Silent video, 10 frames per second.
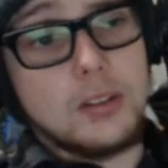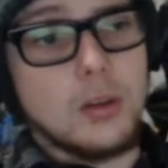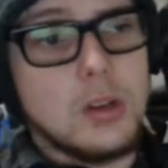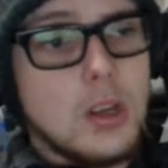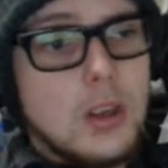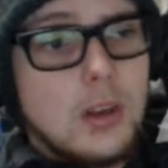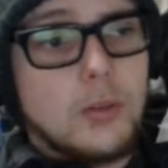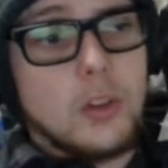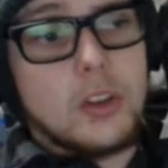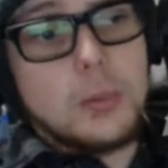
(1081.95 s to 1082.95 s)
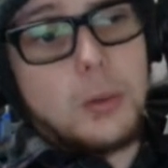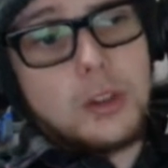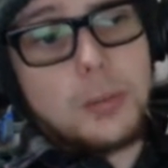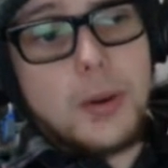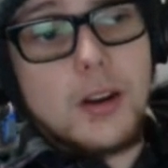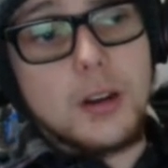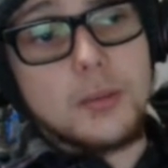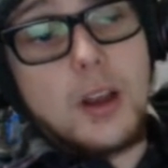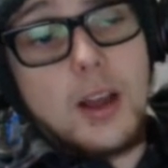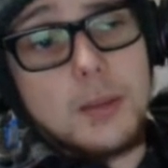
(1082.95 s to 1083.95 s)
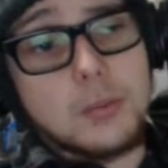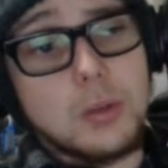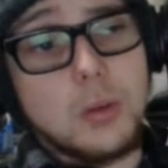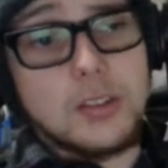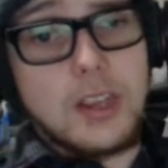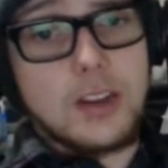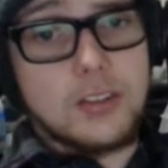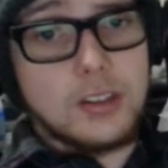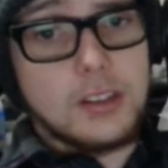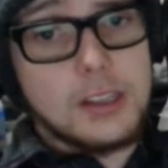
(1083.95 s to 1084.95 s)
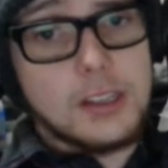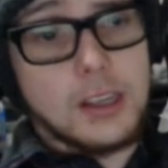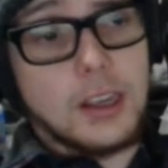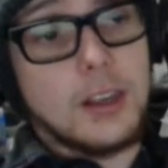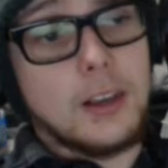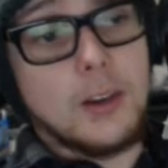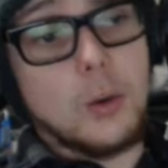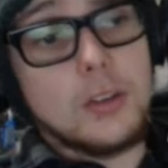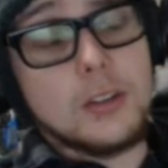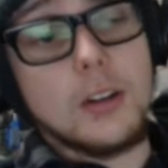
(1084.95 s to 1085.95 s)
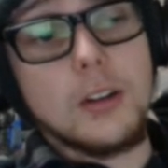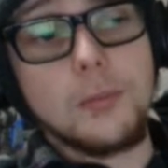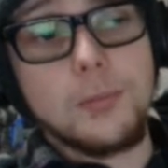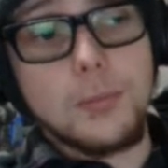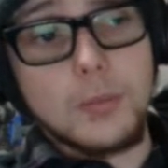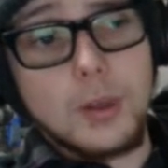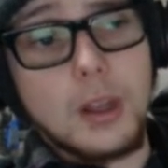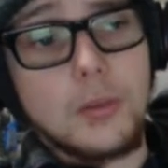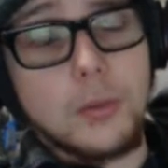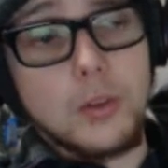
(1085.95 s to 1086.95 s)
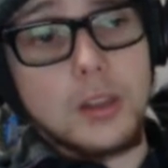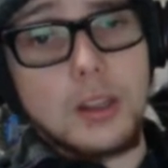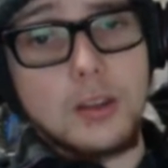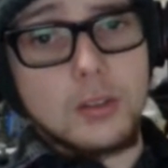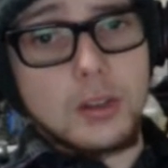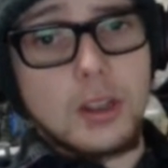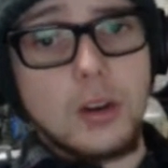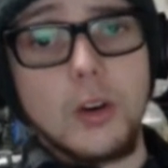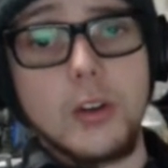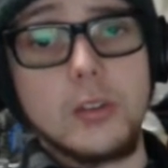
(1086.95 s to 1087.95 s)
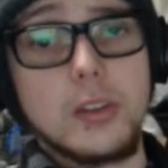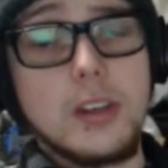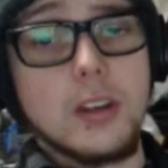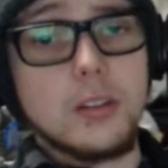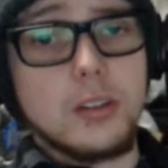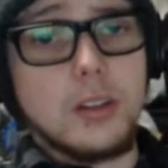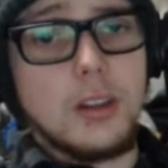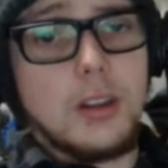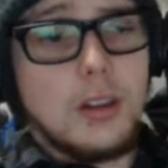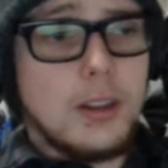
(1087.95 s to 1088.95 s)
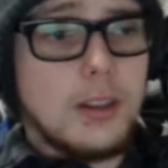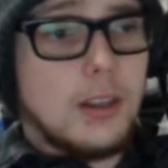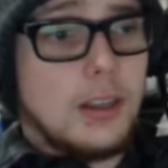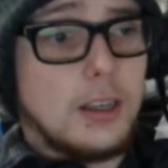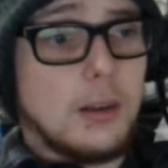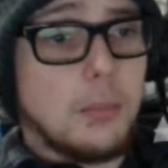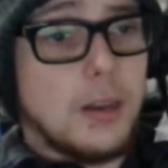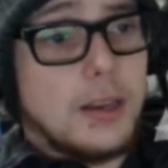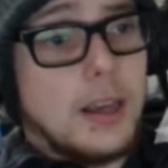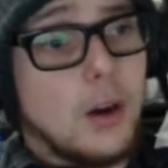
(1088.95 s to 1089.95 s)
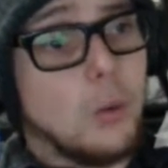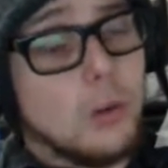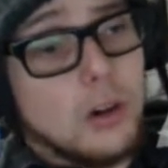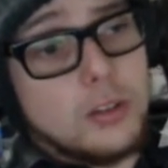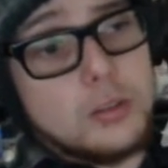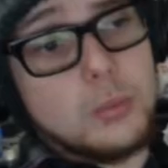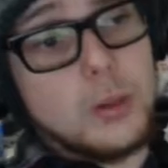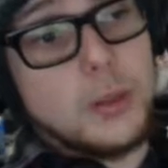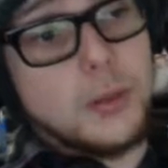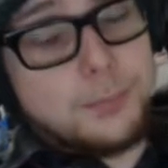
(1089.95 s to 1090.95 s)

So for the smallest period of time, she was actually an Inquisitor for the Auto Xenos, but now works with